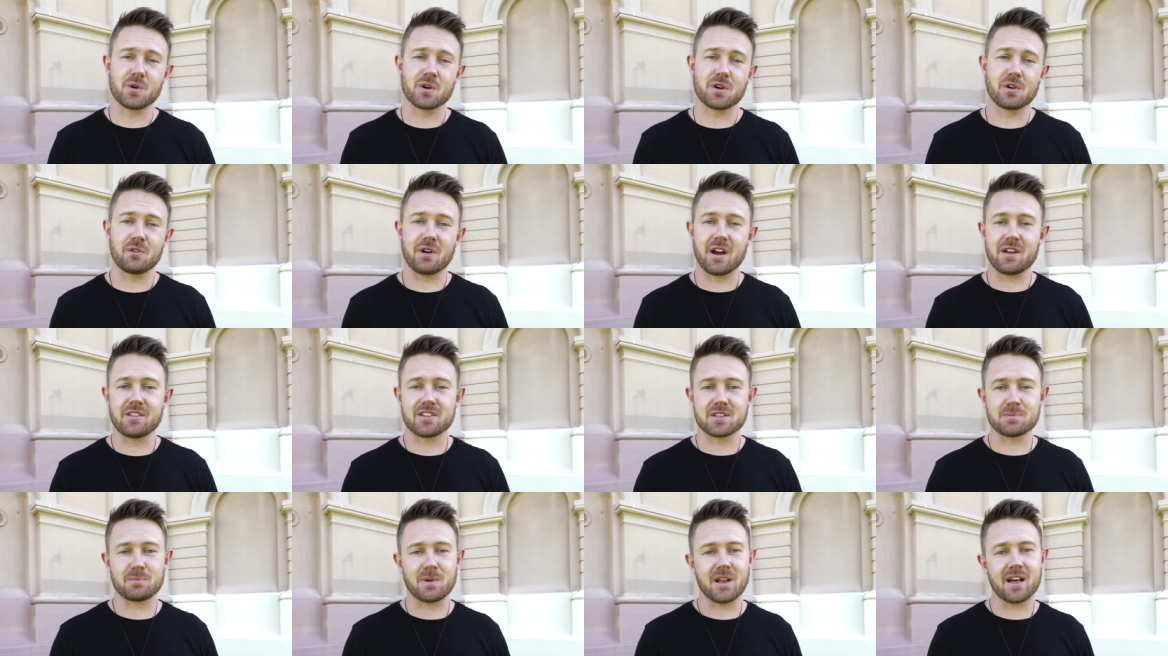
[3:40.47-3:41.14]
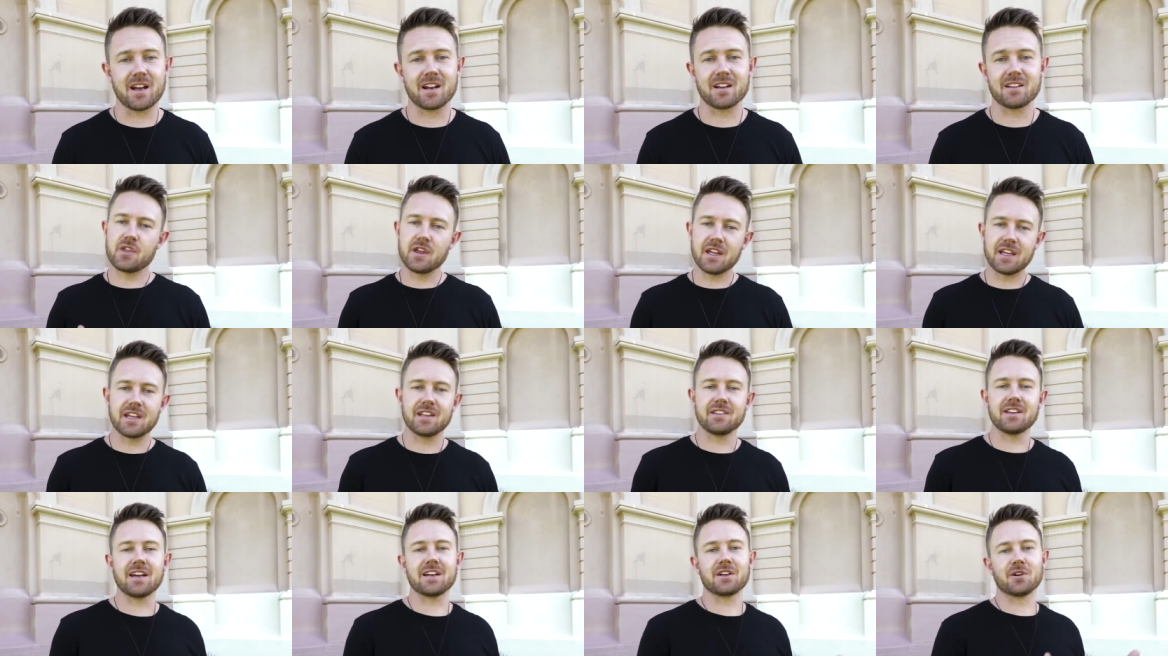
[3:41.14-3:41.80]
walking around this planet
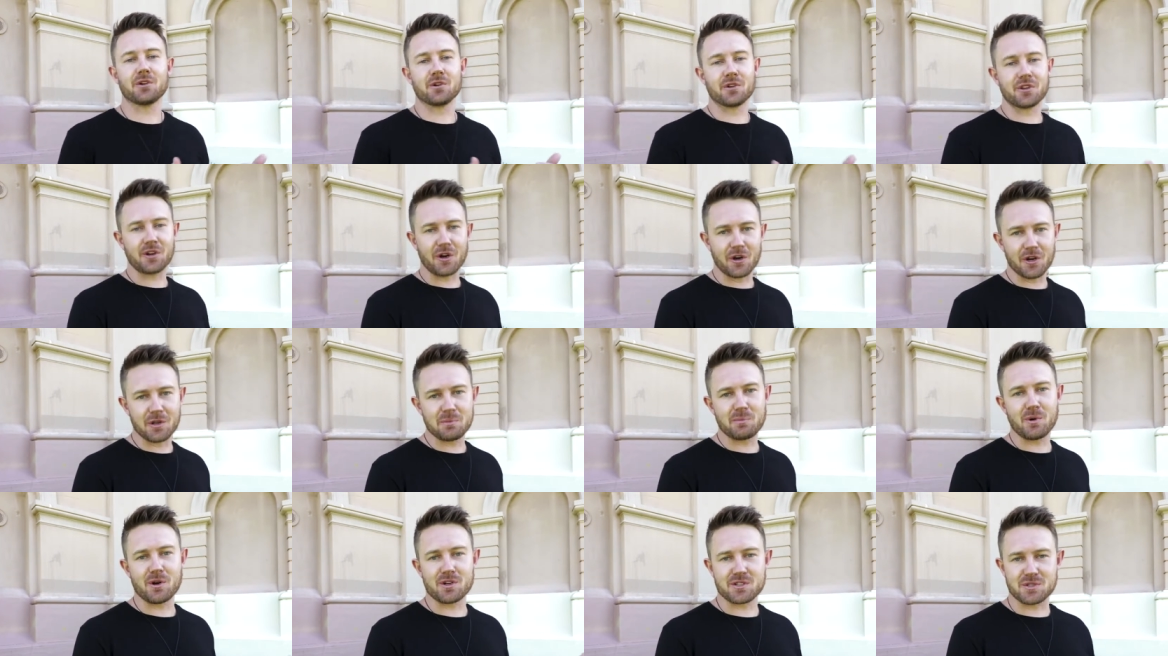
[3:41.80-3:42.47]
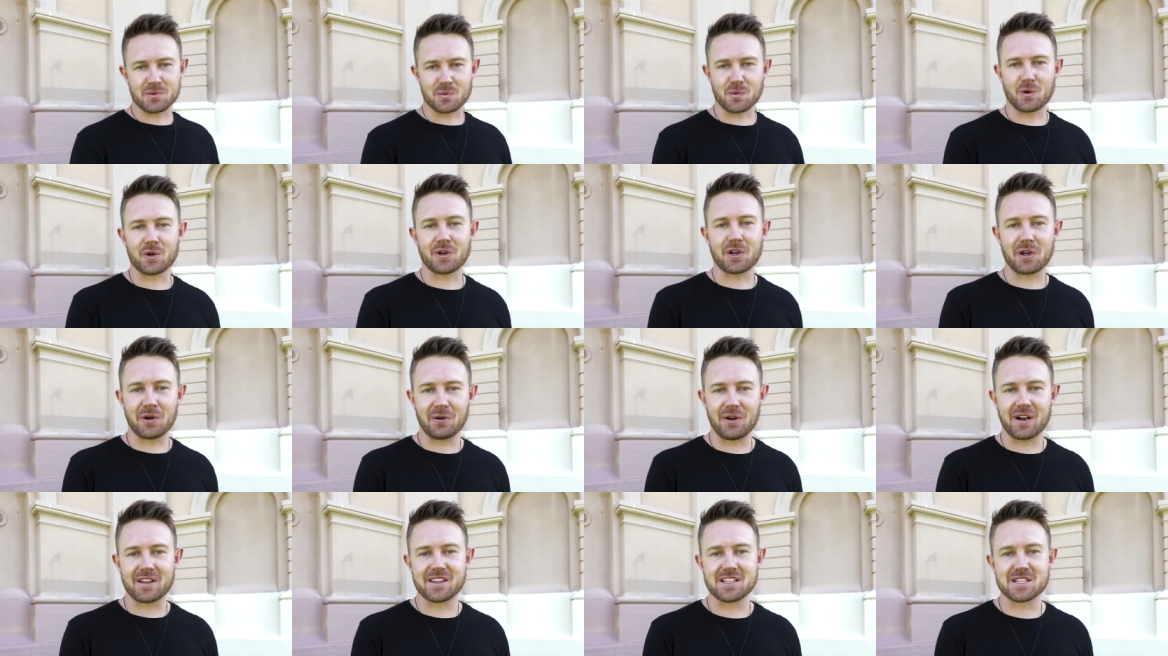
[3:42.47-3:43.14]
thinking that you're the only person walking
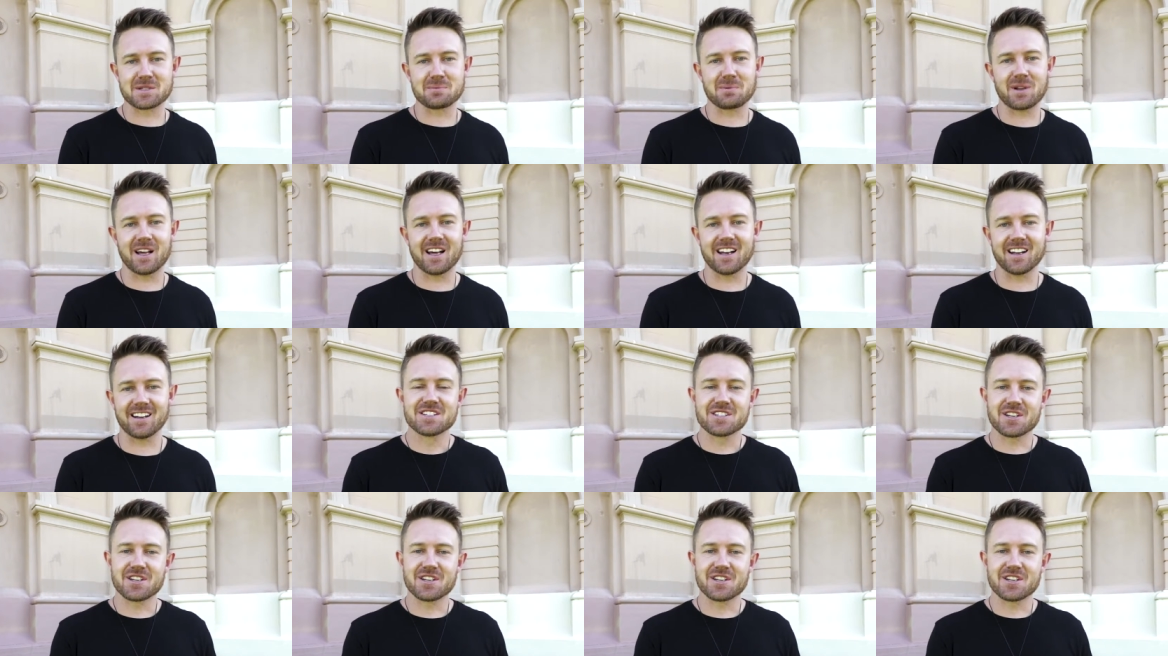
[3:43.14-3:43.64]
around this planet.